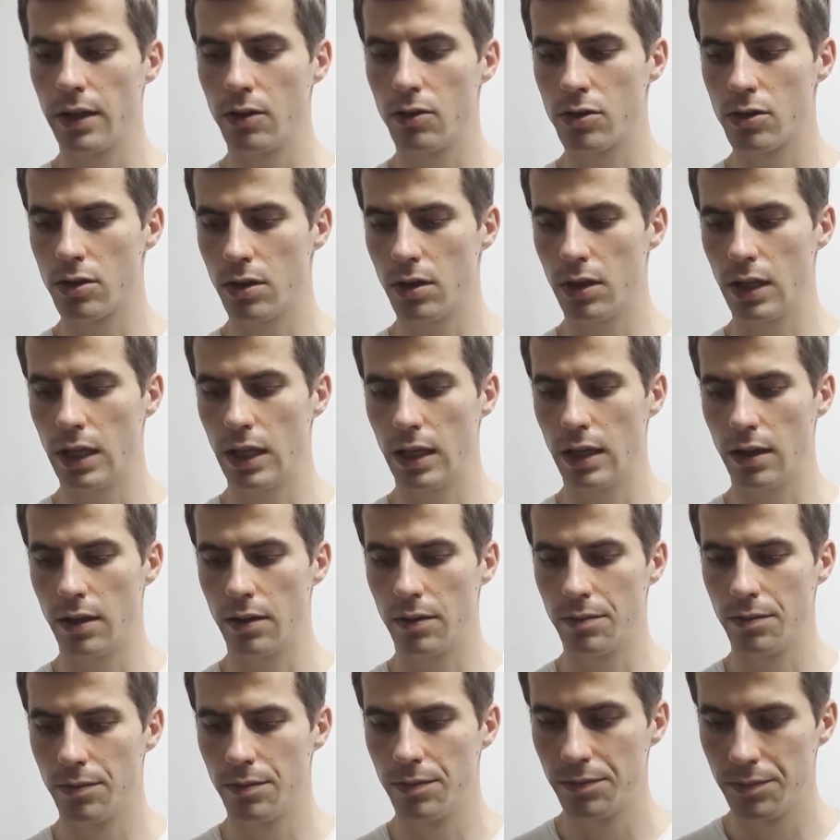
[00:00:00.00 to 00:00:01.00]

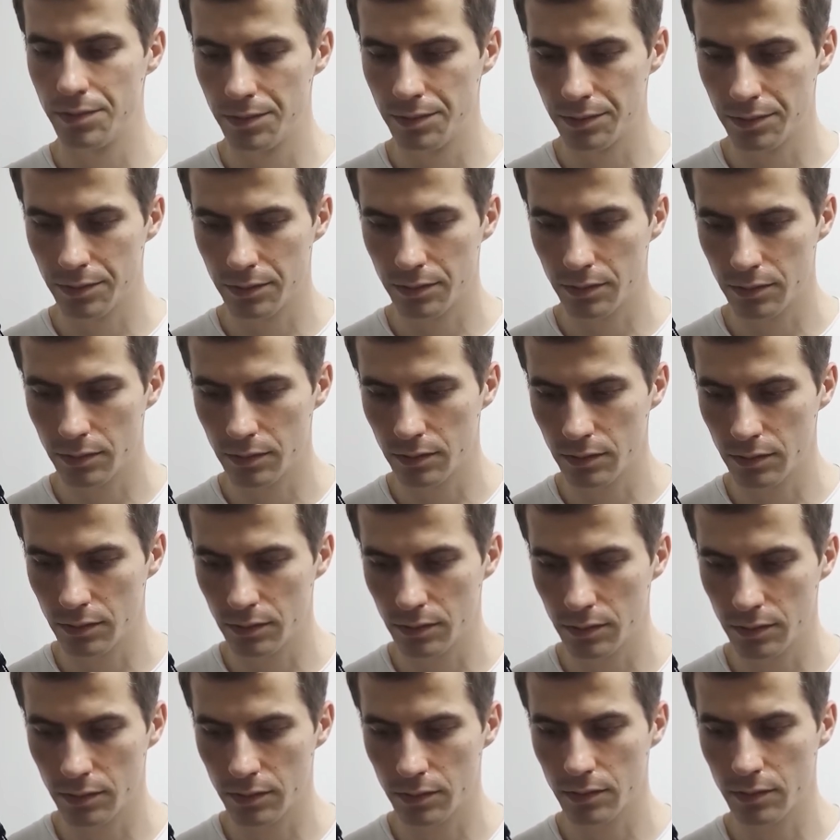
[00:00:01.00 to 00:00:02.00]
Usually
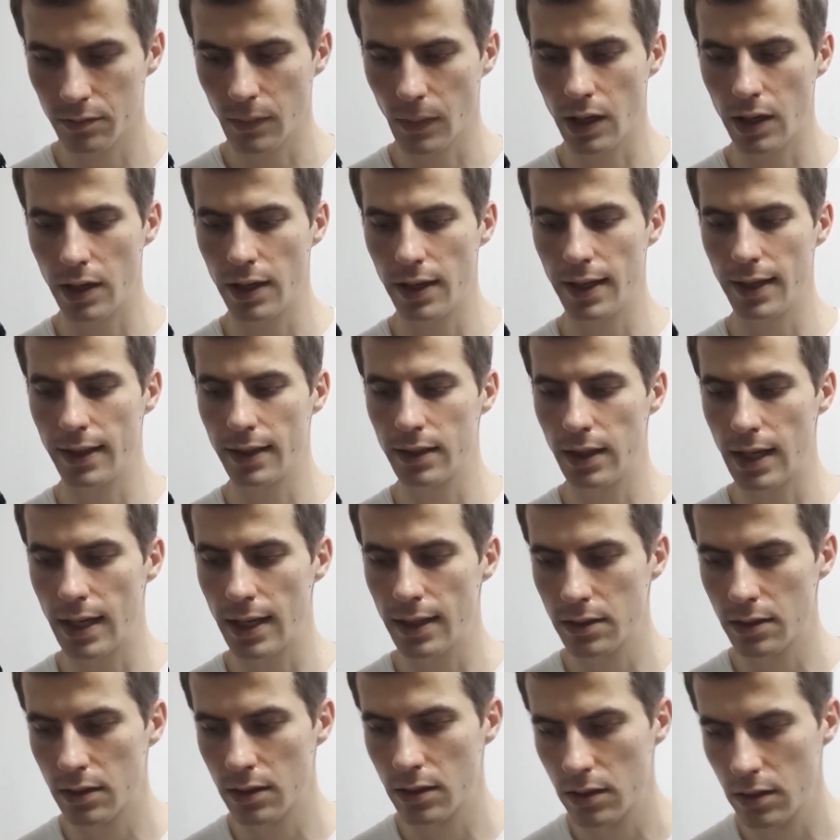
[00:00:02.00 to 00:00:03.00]

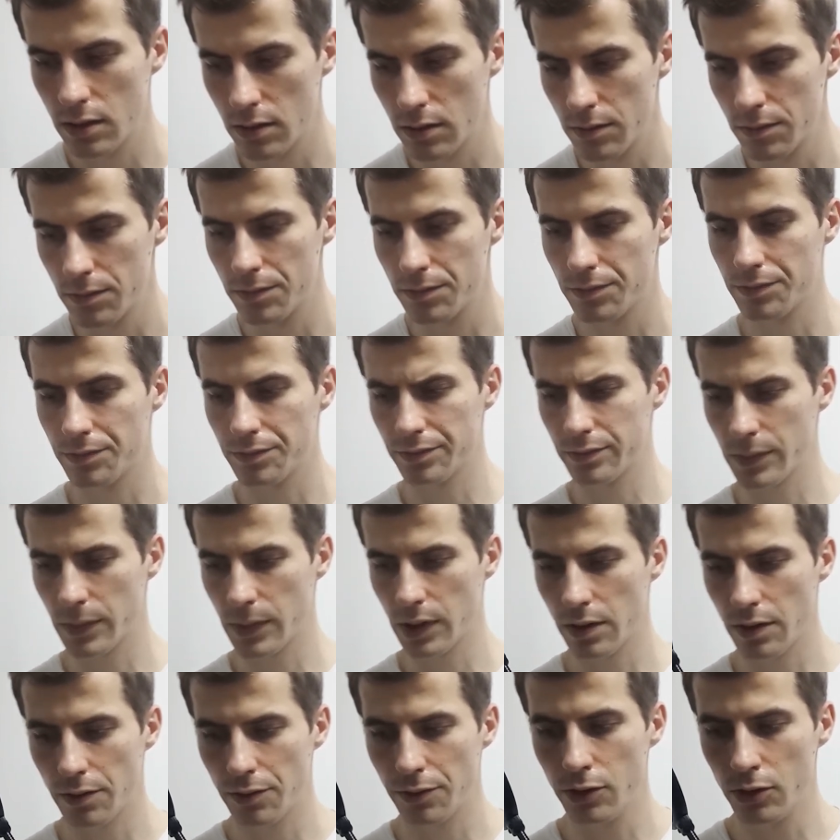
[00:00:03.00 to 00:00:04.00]
it lasts
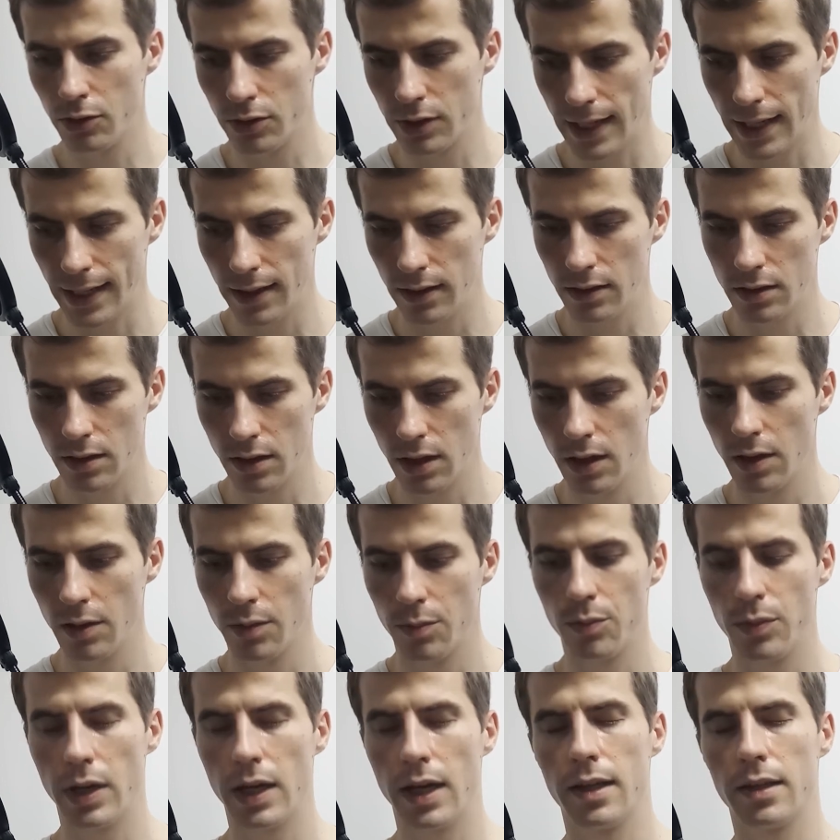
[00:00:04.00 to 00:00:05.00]
few
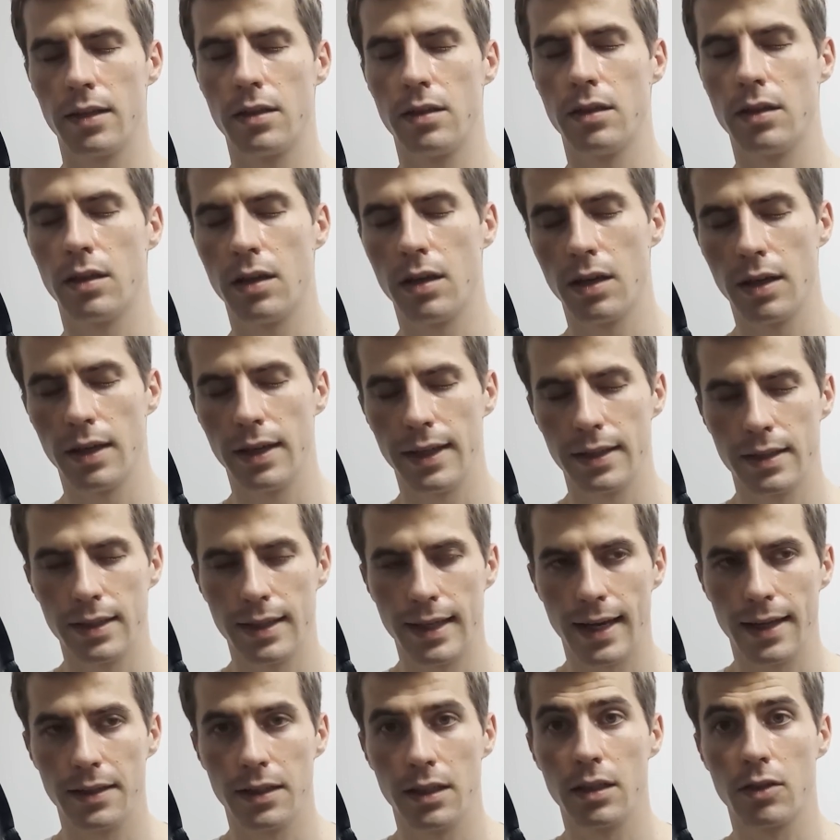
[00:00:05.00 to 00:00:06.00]
days, but
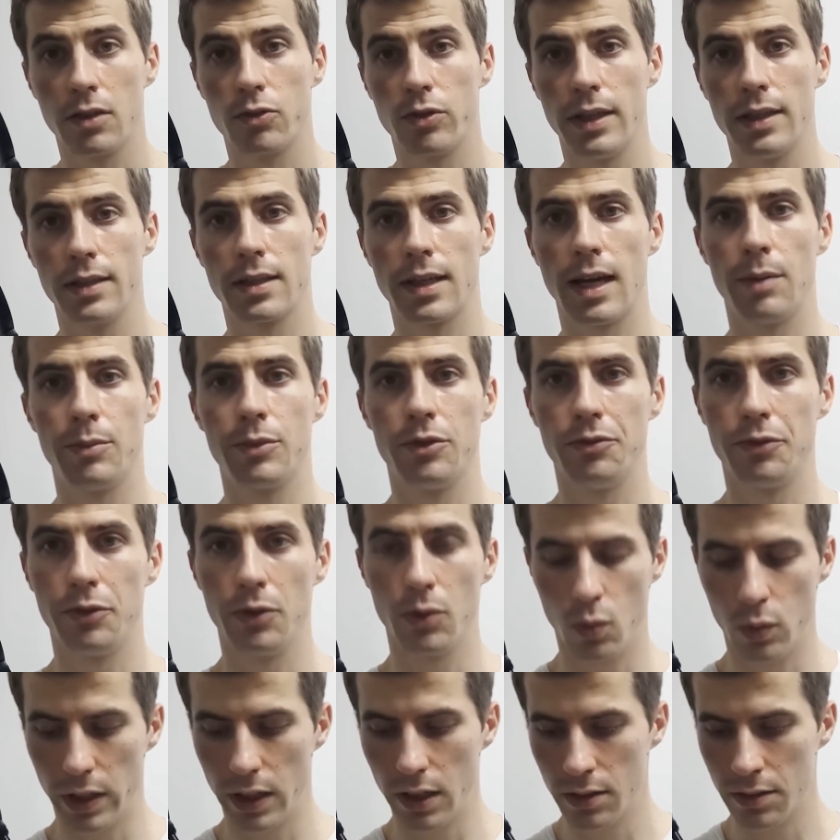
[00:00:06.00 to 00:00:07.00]
it can increase
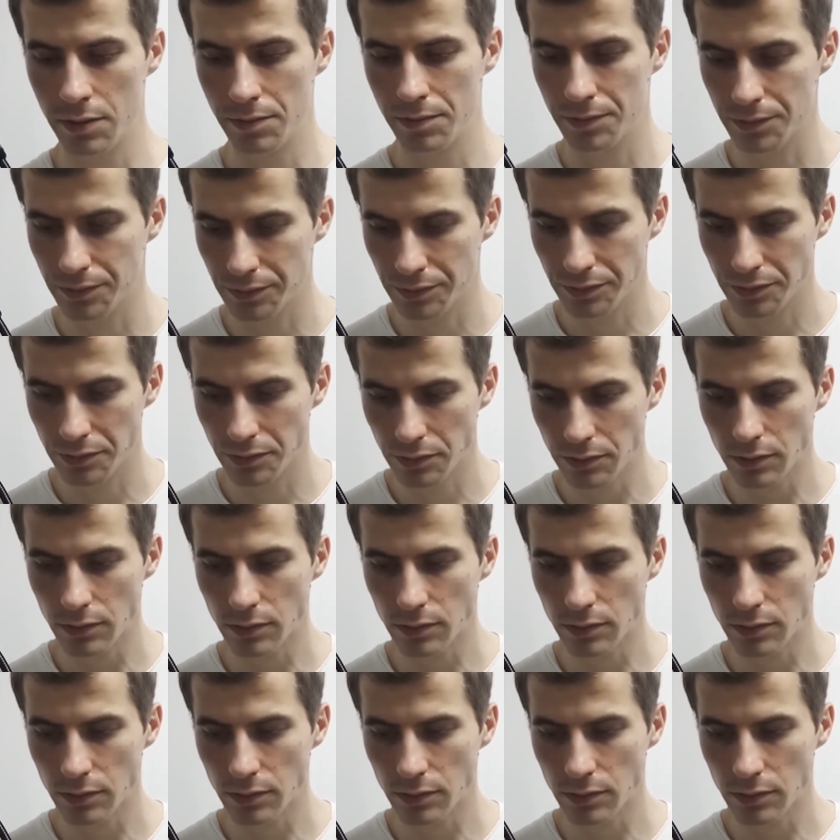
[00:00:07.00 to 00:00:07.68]
up to few weeks.